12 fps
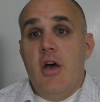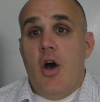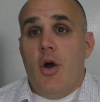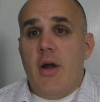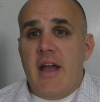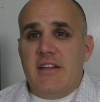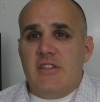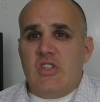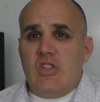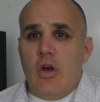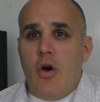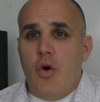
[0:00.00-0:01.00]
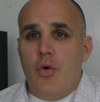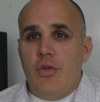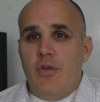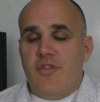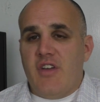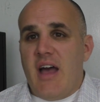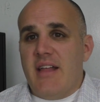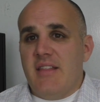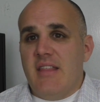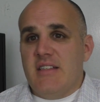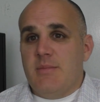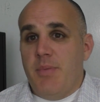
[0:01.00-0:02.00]
All right, so you've got
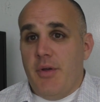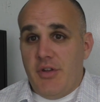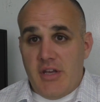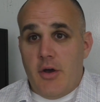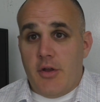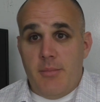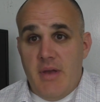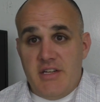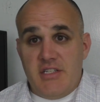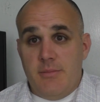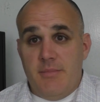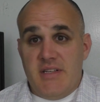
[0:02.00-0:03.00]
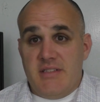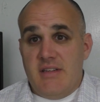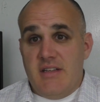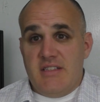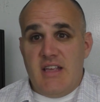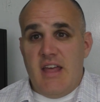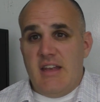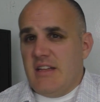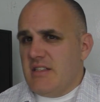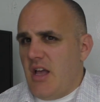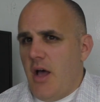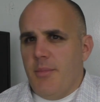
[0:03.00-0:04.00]
this building automation business and
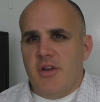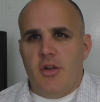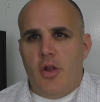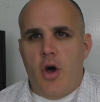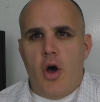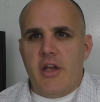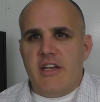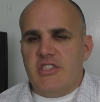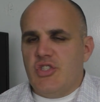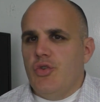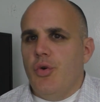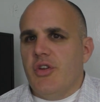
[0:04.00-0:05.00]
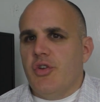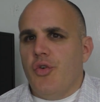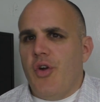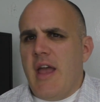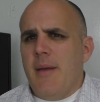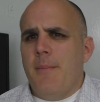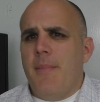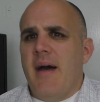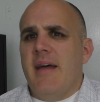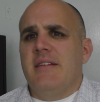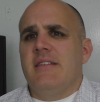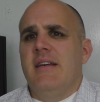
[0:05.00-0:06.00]
it's humming along, it's doing great,
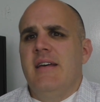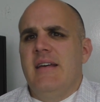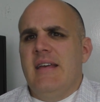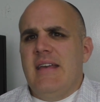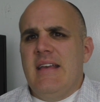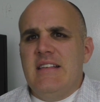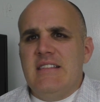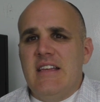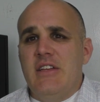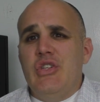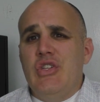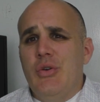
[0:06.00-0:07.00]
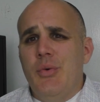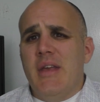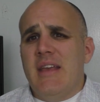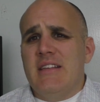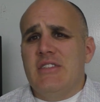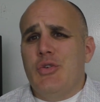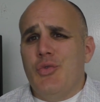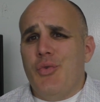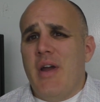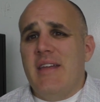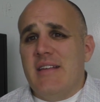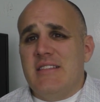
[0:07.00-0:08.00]
but is it doing as
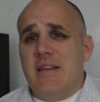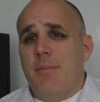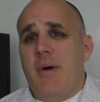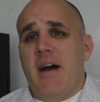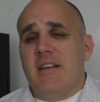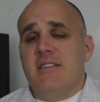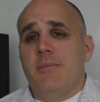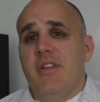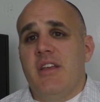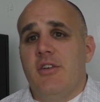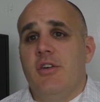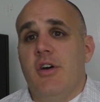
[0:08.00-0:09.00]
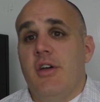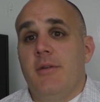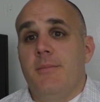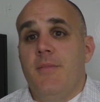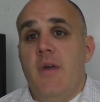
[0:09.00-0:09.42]
great as it possibly could?